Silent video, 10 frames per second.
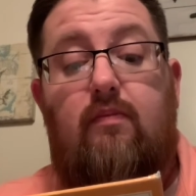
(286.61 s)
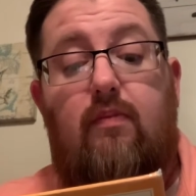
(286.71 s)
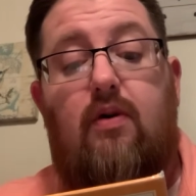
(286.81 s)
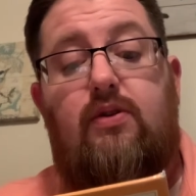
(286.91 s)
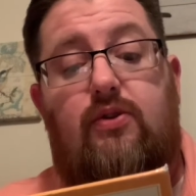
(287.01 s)

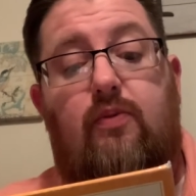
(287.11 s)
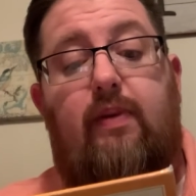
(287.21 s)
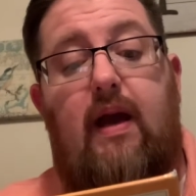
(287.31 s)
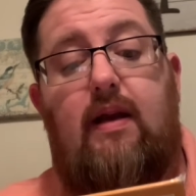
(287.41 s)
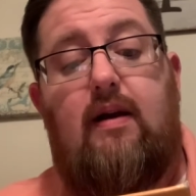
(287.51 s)
Moses
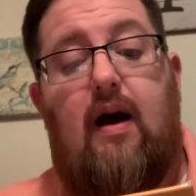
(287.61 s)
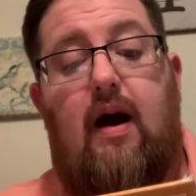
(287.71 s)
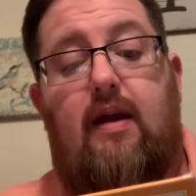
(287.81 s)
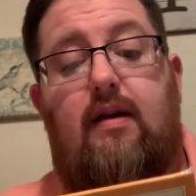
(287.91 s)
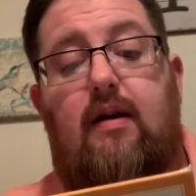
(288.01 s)
obeyed
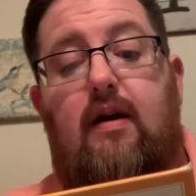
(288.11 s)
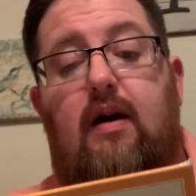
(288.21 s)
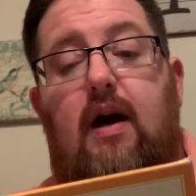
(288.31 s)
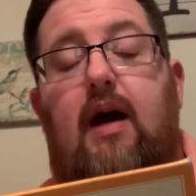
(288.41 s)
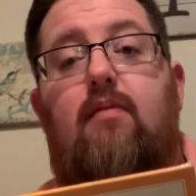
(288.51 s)
God
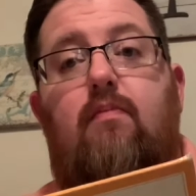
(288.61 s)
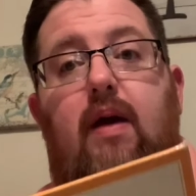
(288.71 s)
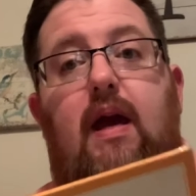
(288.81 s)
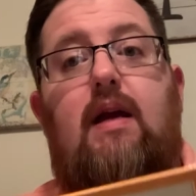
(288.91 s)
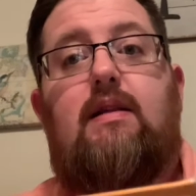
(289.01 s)
and
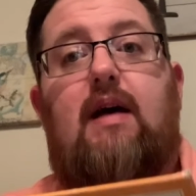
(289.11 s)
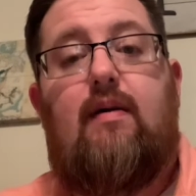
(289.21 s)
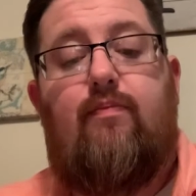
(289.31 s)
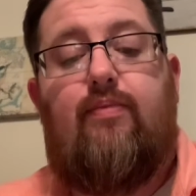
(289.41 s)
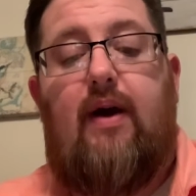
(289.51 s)
made
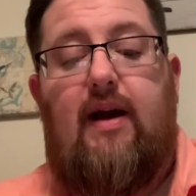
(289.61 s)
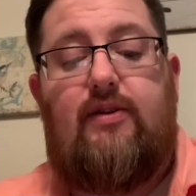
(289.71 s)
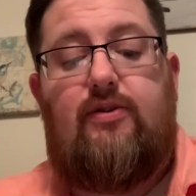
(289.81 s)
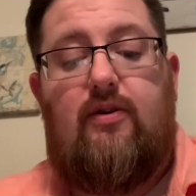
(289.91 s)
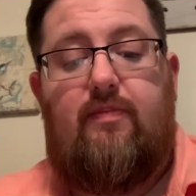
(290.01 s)
that brass
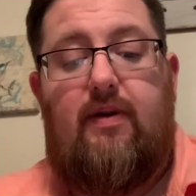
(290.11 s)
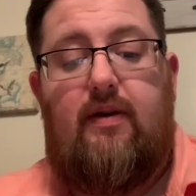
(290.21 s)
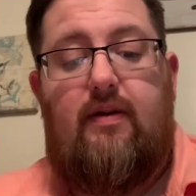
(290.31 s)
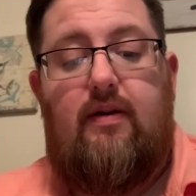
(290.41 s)
serpent,